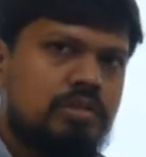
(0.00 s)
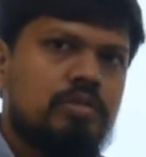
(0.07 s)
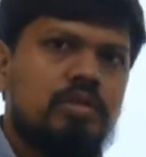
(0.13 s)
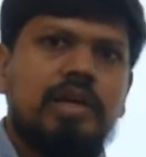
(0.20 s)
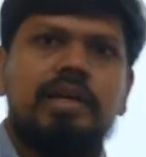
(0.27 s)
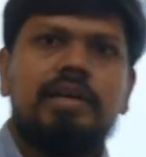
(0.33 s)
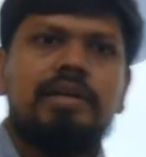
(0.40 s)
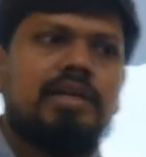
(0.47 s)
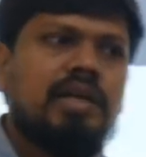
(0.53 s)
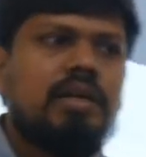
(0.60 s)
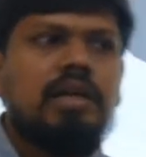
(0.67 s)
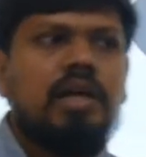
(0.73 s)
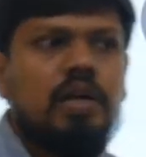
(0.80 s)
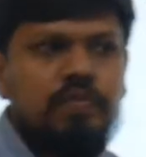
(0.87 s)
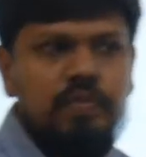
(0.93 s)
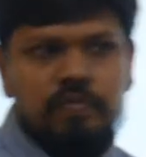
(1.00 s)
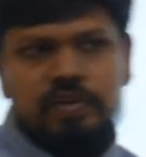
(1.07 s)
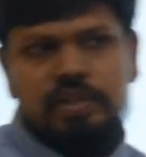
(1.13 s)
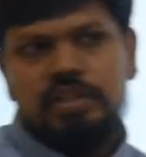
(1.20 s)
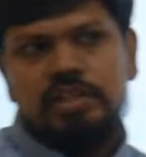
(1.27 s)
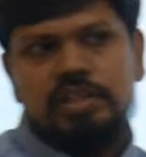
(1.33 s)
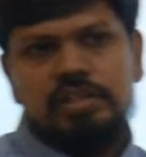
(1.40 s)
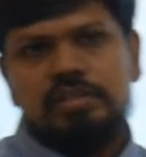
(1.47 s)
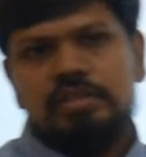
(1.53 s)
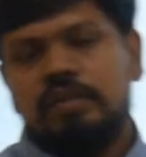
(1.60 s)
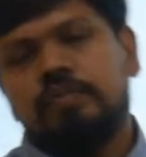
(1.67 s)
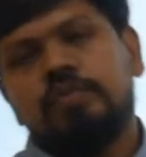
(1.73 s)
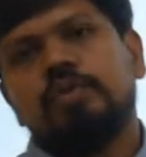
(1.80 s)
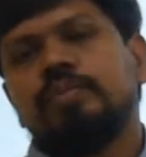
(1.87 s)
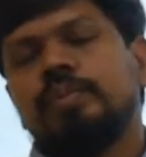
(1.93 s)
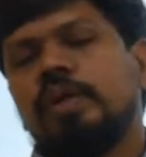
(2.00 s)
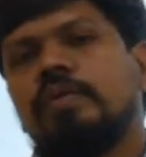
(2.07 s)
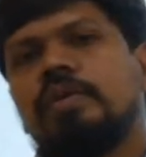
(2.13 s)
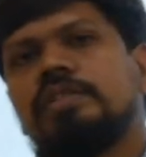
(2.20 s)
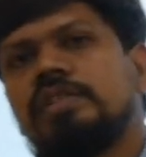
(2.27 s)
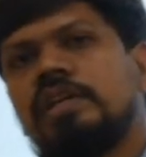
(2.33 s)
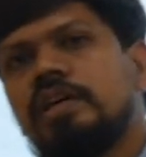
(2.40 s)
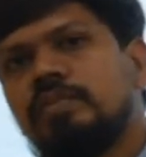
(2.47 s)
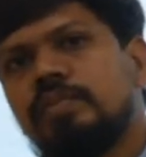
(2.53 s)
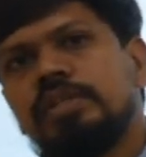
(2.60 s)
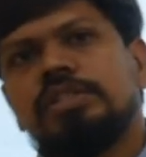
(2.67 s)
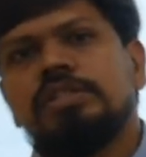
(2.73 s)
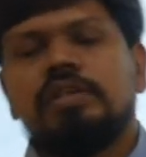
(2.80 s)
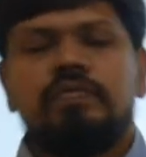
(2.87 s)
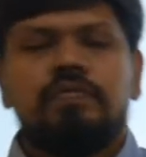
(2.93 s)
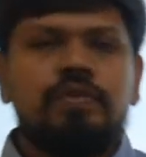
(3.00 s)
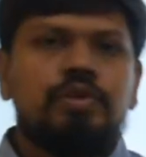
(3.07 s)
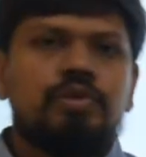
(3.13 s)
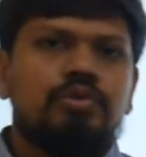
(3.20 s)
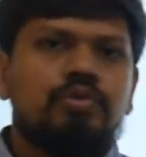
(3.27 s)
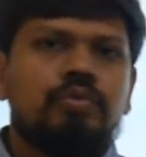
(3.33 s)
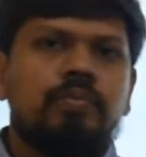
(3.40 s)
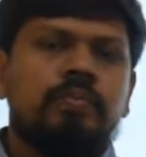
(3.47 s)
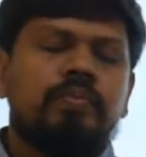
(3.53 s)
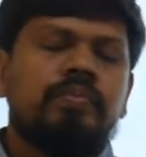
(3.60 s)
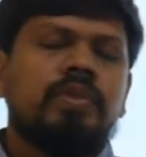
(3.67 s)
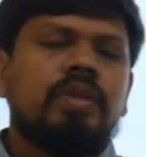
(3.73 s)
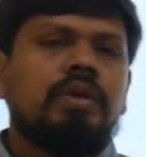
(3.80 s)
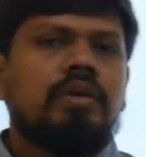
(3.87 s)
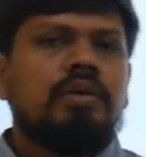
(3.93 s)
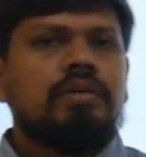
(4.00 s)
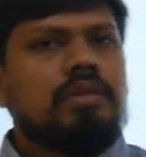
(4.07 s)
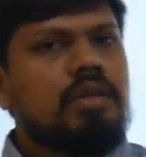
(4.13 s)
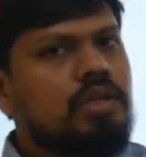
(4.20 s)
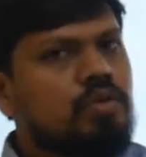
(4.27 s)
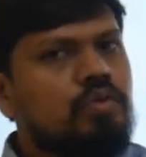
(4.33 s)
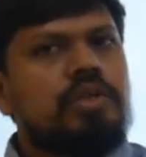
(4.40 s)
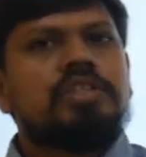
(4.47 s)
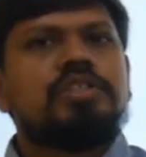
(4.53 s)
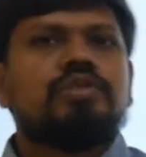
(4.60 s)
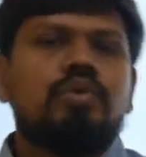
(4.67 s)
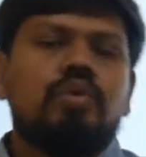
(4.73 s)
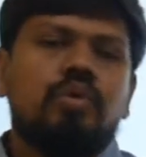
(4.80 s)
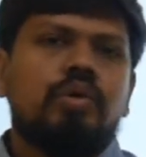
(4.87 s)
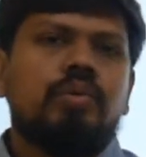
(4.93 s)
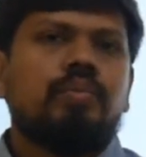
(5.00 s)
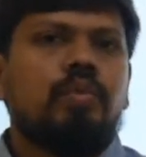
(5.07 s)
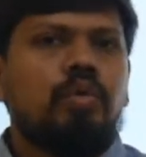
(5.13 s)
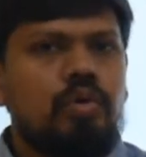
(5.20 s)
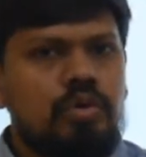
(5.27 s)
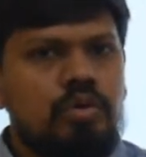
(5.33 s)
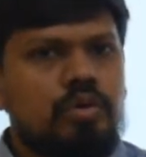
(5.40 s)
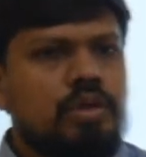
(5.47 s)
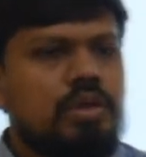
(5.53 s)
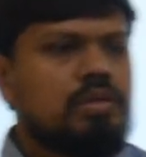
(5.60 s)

So like 10 or 15 years of previous year bits if you do, then you can score more, okay?